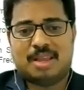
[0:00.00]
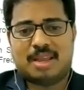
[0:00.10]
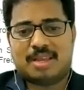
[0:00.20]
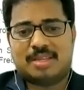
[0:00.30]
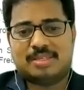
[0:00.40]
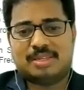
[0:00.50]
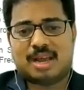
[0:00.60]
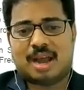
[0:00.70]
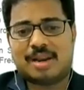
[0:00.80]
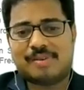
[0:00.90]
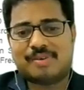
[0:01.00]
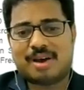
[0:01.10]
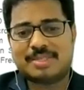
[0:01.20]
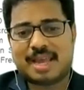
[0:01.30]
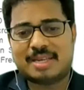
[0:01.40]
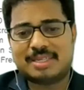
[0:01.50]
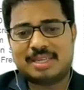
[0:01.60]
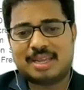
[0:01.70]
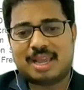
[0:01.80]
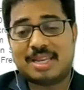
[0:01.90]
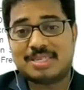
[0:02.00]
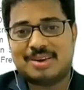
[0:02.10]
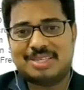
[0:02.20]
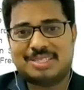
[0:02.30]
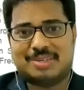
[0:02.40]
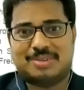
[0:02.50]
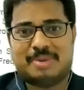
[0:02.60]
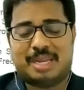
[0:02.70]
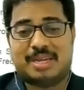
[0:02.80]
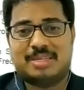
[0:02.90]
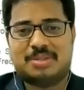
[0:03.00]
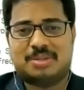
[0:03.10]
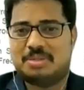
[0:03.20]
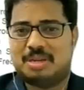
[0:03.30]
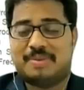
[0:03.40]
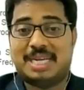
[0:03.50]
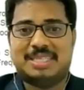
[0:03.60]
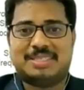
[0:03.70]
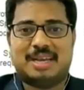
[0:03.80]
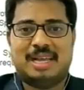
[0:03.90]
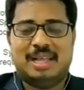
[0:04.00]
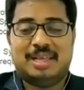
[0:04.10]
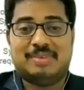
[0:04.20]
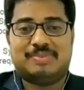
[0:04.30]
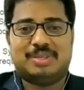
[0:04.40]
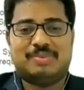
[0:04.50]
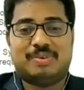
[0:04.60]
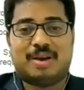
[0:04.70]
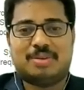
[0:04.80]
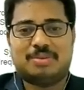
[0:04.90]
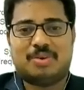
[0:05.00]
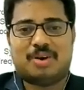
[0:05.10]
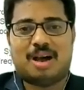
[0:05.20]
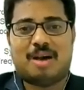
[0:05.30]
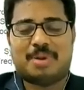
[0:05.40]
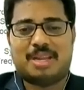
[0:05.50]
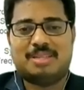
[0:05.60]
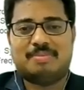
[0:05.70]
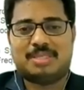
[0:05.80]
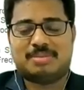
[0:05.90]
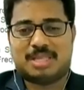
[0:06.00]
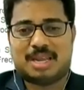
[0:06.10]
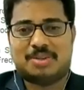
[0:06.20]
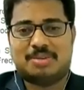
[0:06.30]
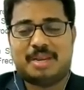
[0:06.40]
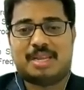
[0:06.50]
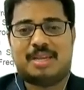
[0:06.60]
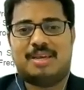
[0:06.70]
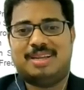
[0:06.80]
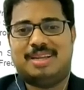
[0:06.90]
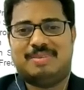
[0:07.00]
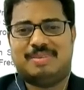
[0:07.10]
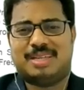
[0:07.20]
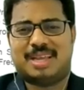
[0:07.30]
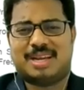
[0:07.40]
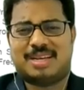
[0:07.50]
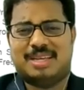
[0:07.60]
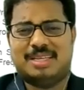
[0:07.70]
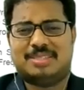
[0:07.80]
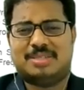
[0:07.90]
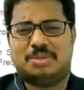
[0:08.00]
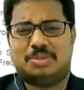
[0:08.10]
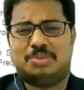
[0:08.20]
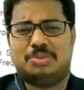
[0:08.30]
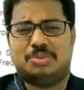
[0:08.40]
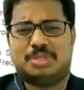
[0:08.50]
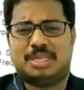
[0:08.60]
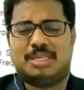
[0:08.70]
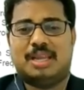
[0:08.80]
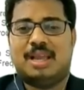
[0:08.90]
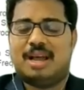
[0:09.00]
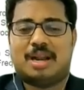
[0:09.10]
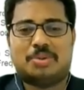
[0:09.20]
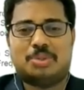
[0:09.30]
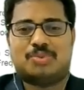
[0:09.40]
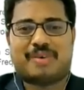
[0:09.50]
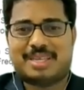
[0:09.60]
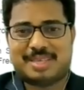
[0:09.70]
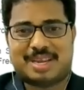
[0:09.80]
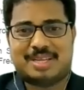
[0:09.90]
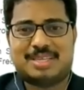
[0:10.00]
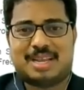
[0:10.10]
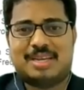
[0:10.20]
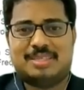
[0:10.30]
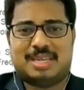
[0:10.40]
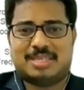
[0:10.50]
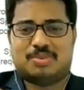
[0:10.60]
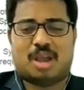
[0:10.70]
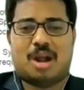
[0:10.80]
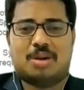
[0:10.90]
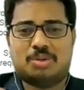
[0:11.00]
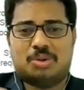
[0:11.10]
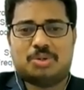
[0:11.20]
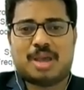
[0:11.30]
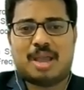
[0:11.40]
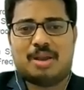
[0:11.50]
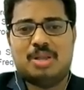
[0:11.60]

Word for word: and ultra fast acting electronic circuit breaker. So nowadays, uh, if, if you want to operate the machine circuit breaker, it will take at least two to three, uh, two to five seconds, right? Just we have to go to a